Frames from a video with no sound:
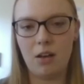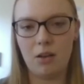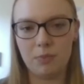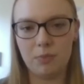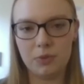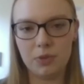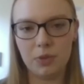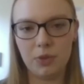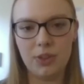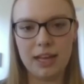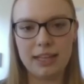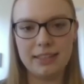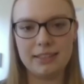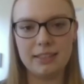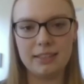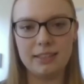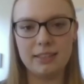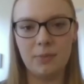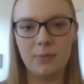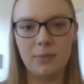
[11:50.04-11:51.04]
So
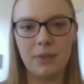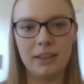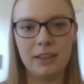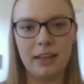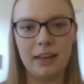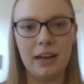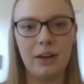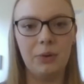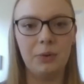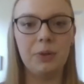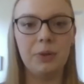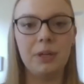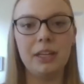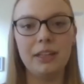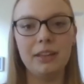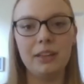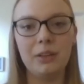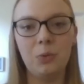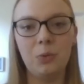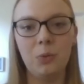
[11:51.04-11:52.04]
that's something that I
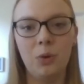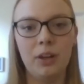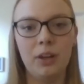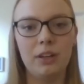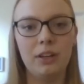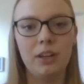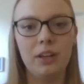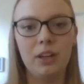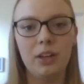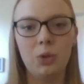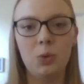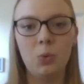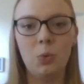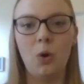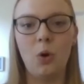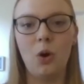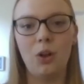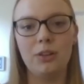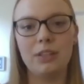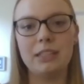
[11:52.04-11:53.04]
really want you
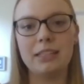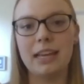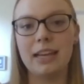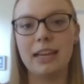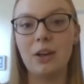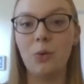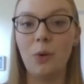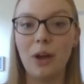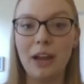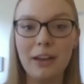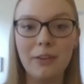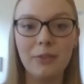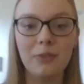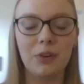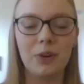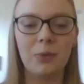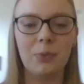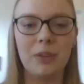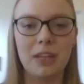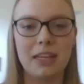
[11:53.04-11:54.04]
all to take away
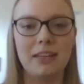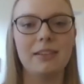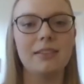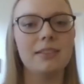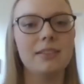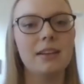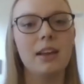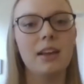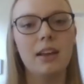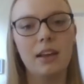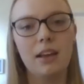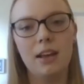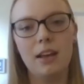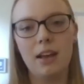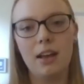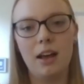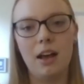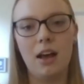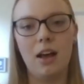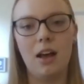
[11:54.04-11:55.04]
from this,
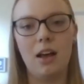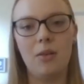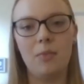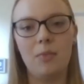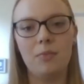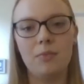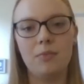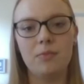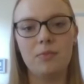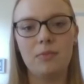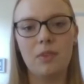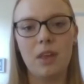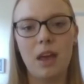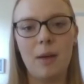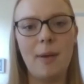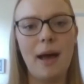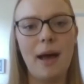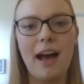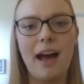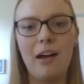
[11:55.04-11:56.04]
about
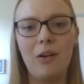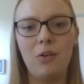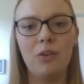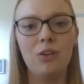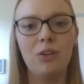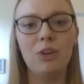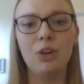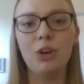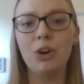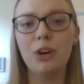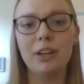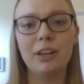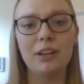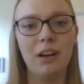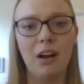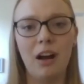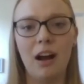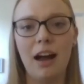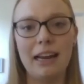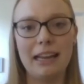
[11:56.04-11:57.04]
how good
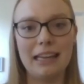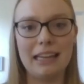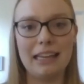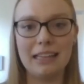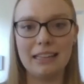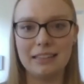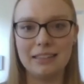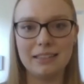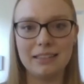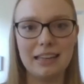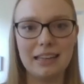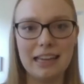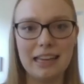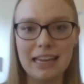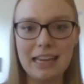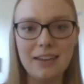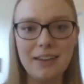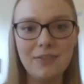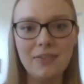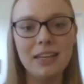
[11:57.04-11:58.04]
God is,
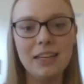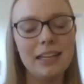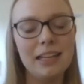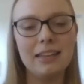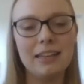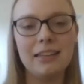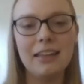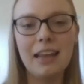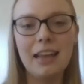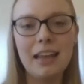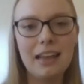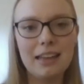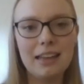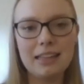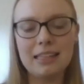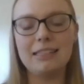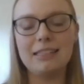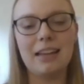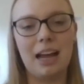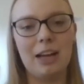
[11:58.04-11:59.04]
even in
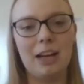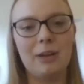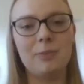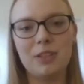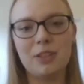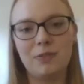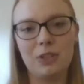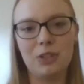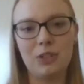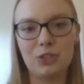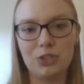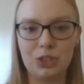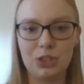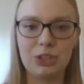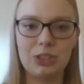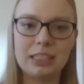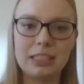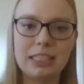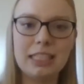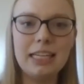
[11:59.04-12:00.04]
these times of
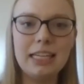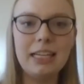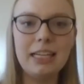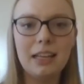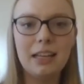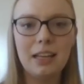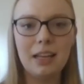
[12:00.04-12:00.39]
uncertainty,